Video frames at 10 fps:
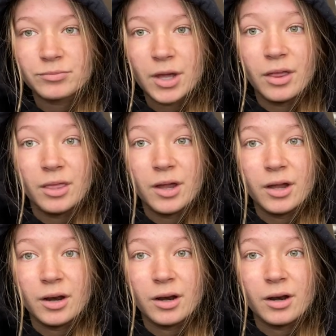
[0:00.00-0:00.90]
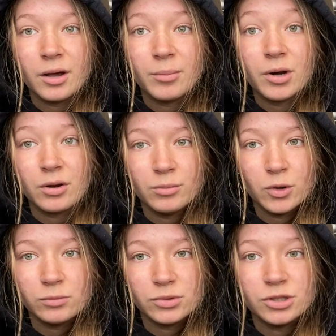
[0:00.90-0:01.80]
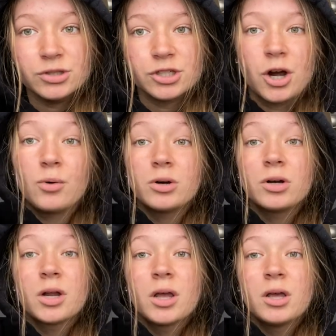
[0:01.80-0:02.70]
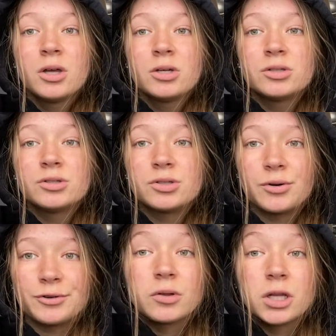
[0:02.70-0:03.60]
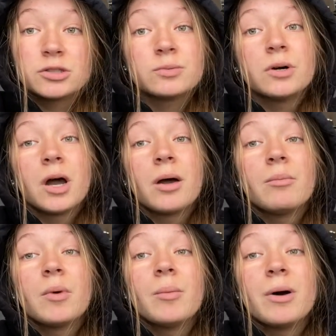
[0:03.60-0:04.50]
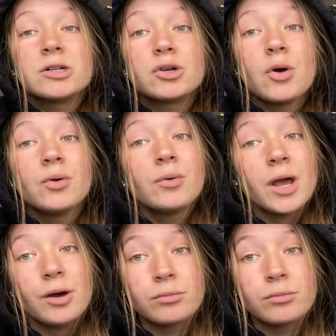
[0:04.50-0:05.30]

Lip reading: and then I'm gonna come home and shower, so that's what I'm about to go do now.